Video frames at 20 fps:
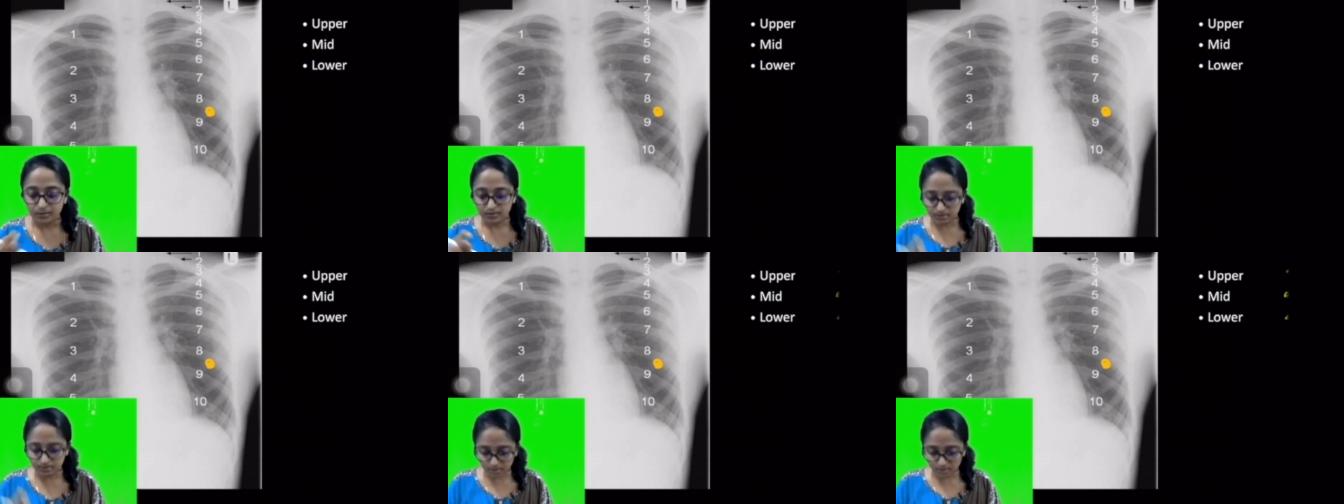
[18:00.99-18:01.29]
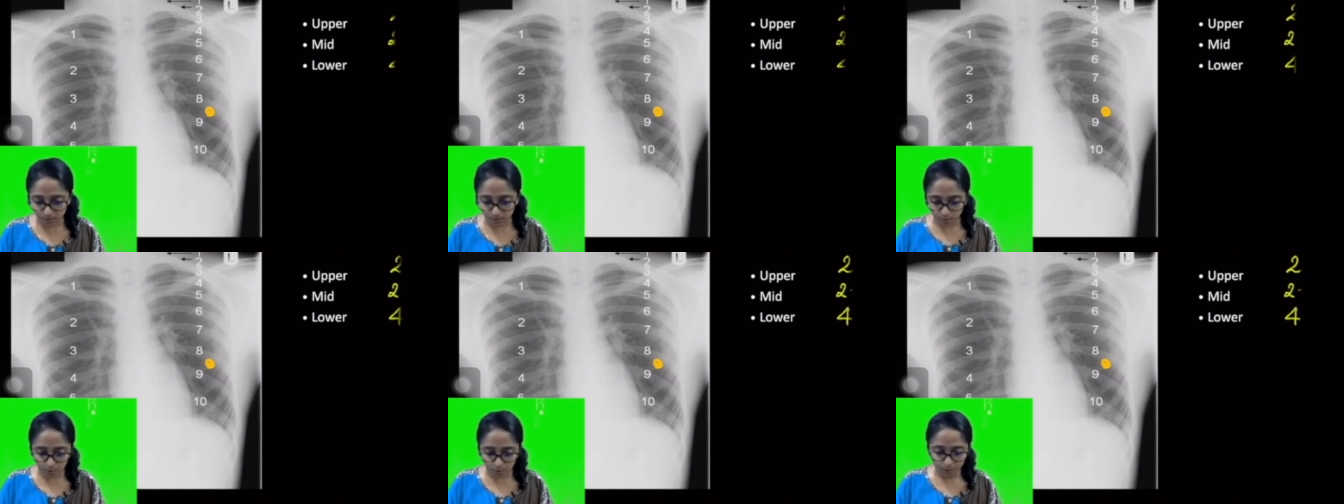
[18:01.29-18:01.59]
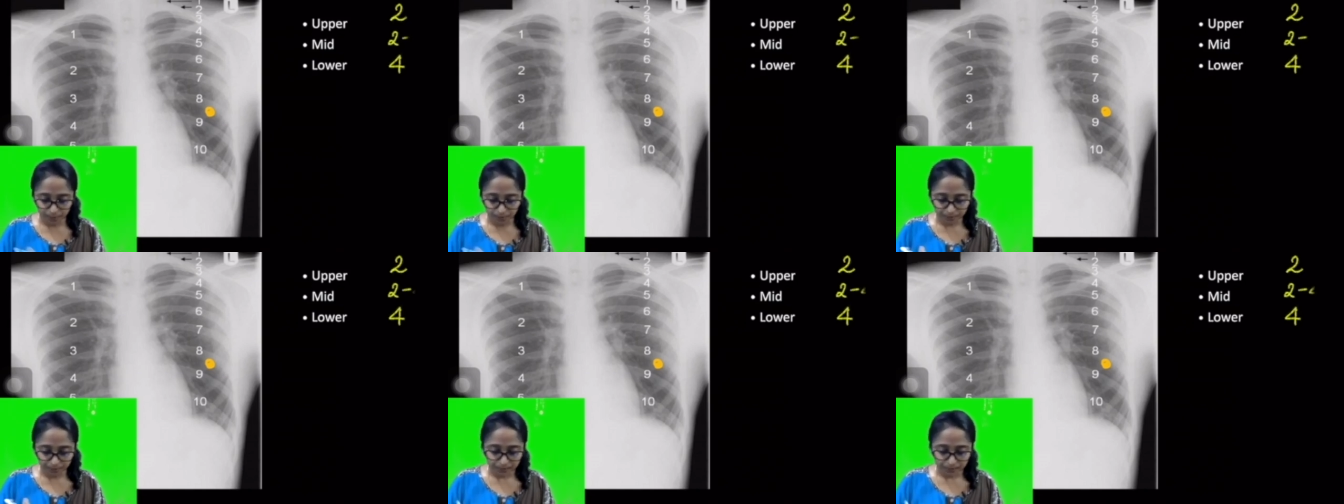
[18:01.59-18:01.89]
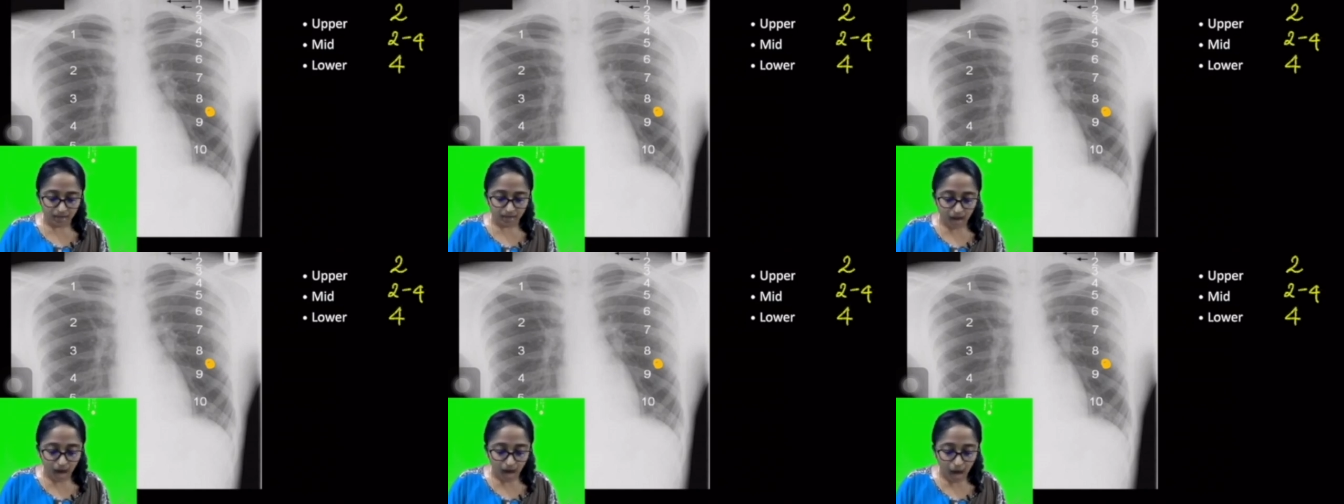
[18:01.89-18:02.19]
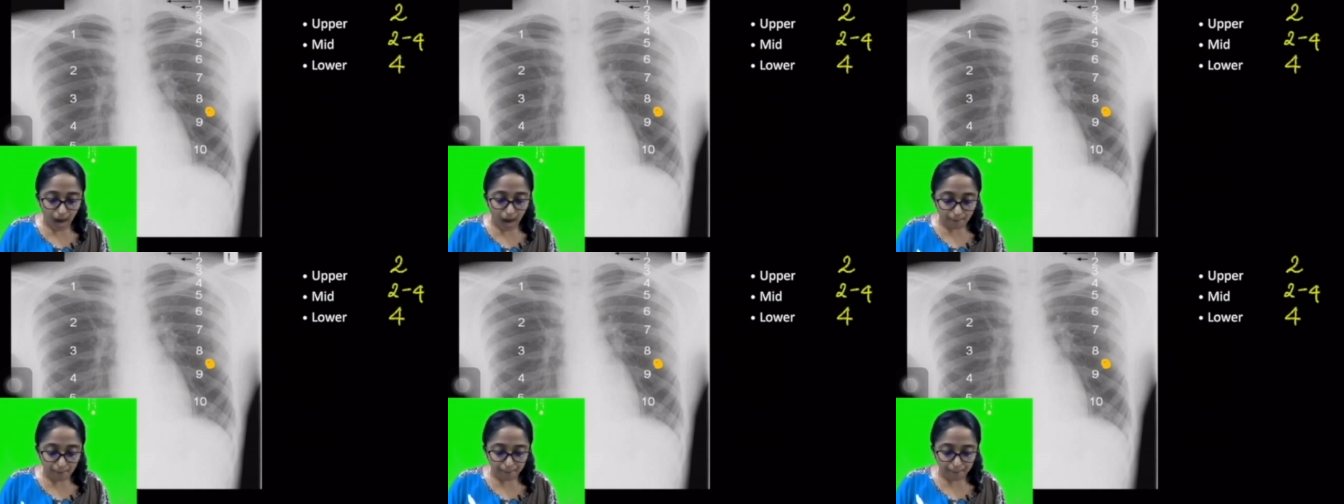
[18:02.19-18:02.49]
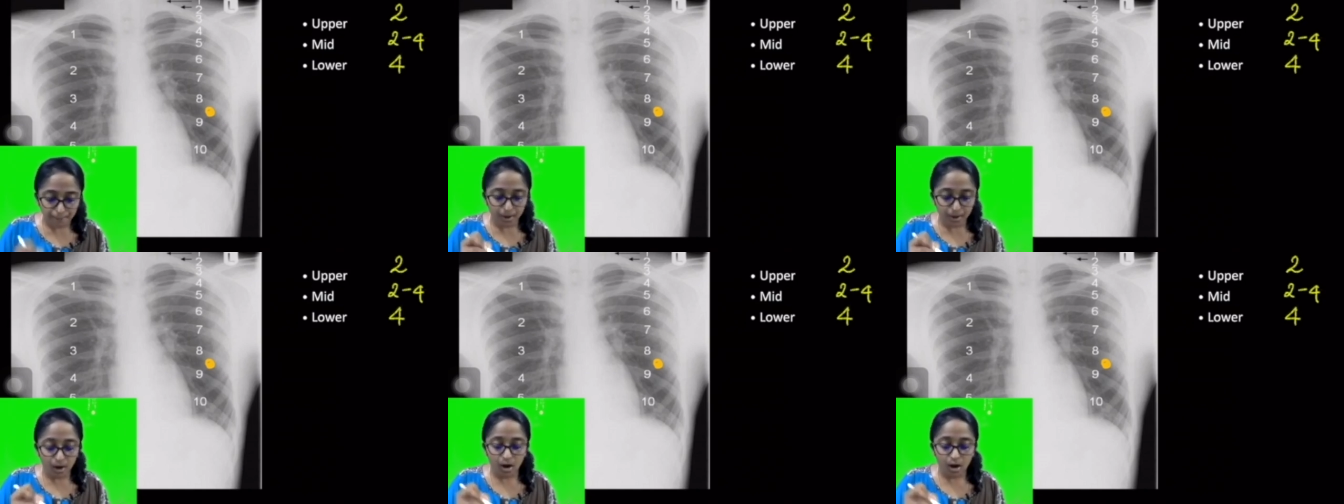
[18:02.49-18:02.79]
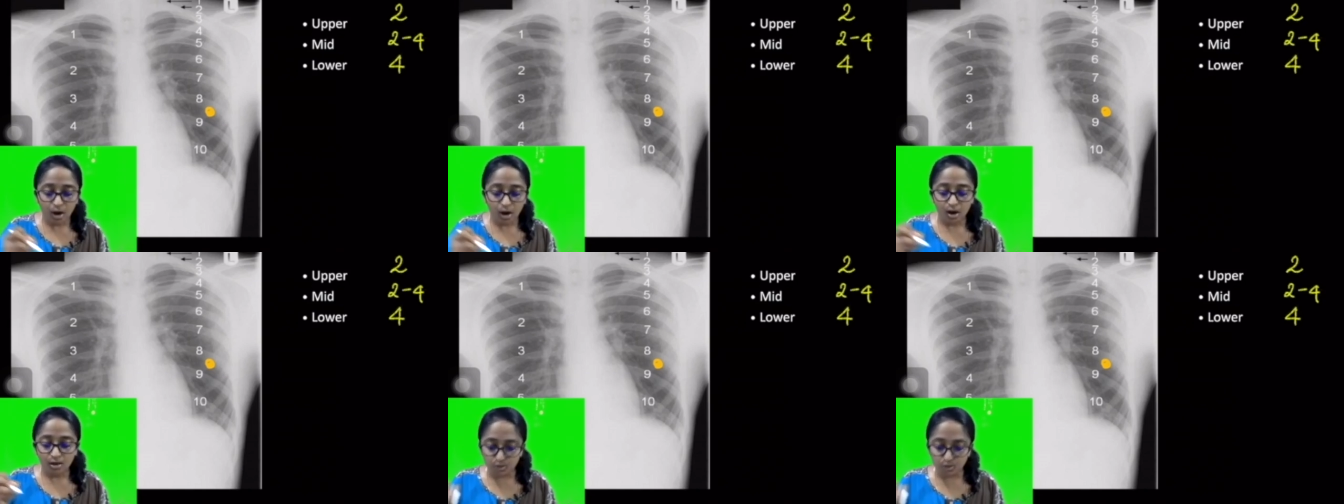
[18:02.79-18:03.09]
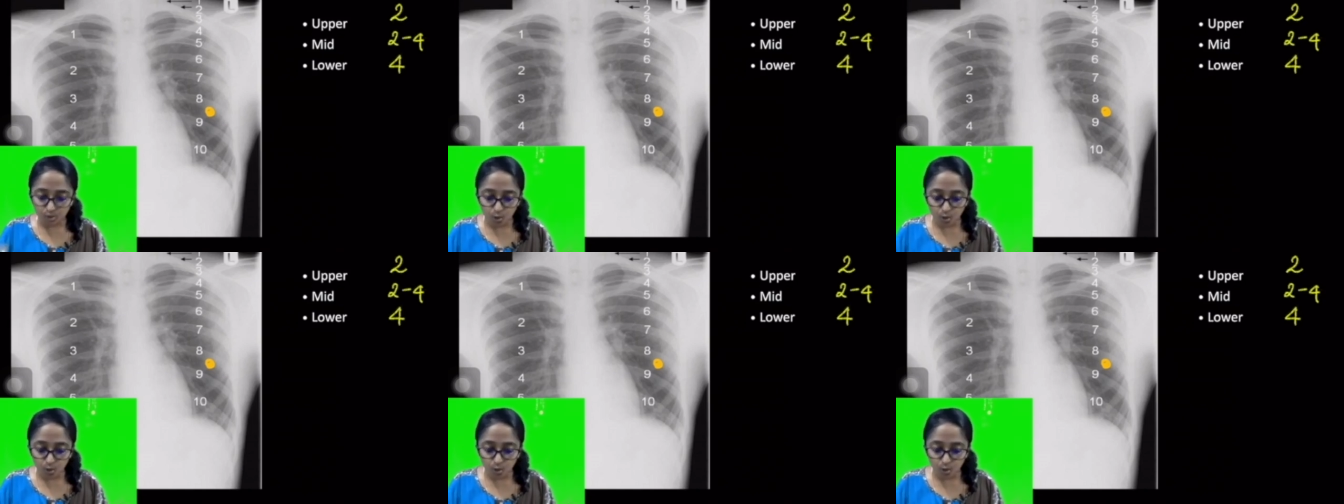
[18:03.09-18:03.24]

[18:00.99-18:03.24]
So, the upper